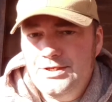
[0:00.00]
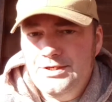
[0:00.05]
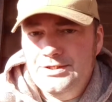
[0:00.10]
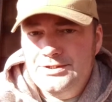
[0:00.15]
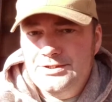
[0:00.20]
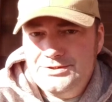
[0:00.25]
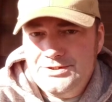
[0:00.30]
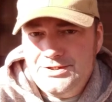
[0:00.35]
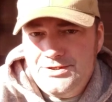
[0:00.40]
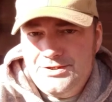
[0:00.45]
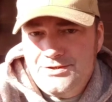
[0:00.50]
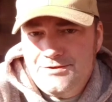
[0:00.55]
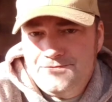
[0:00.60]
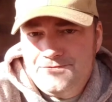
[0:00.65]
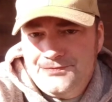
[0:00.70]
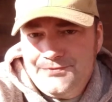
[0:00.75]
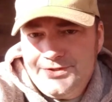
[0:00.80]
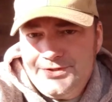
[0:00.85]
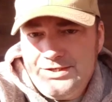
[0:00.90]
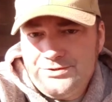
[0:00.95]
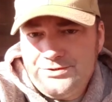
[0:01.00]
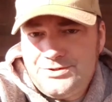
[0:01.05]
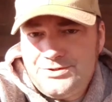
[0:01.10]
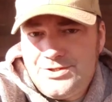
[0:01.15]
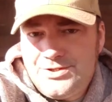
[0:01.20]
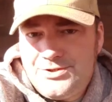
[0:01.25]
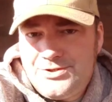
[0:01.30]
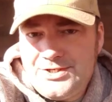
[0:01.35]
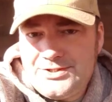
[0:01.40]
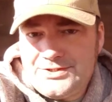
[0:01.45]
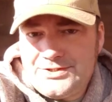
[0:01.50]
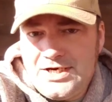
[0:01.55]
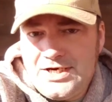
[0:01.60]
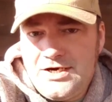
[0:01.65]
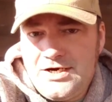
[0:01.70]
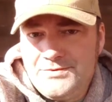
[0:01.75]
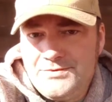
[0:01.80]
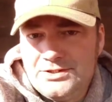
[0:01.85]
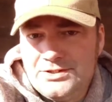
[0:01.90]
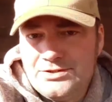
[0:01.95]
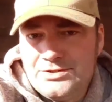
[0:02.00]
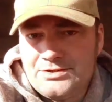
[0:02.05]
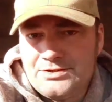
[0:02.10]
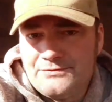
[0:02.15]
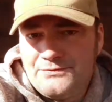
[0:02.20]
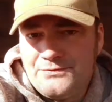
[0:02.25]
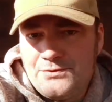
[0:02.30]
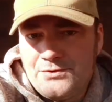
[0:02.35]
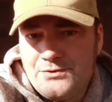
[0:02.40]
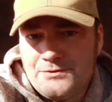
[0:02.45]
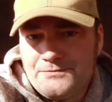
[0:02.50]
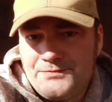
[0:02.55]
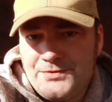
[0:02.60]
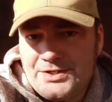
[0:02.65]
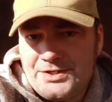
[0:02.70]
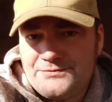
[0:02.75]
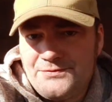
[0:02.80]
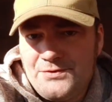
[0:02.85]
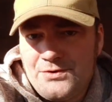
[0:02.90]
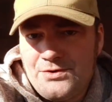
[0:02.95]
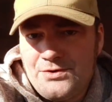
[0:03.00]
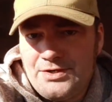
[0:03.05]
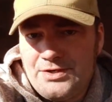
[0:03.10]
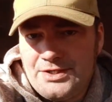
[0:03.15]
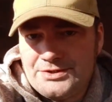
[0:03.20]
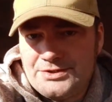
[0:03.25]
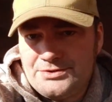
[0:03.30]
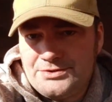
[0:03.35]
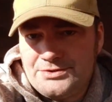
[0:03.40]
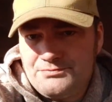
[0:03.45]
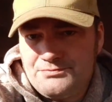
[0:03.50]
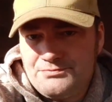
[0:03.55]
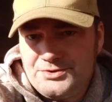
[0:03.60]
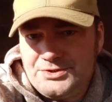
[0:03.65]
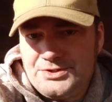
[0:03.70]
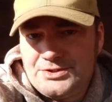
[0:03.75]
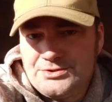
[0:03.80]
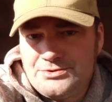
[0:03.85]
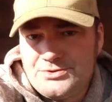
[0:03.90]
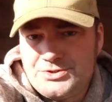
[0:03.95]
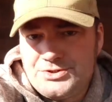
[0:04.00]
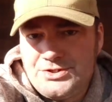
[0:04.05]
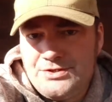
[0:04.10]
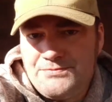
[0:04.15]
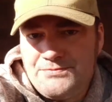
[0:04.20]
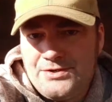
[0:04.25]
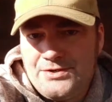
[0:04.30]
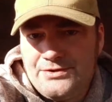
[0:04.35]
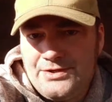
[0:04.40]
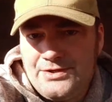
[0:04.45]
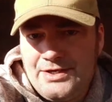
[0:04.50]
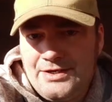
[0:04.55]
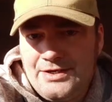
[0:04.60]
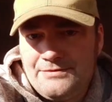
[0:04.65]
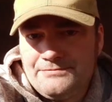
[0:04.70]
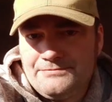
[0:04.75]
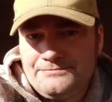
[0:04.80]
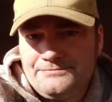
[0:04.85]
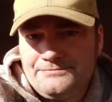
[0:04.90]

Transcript: So those are the things I'll be looking for as far as censorship on that.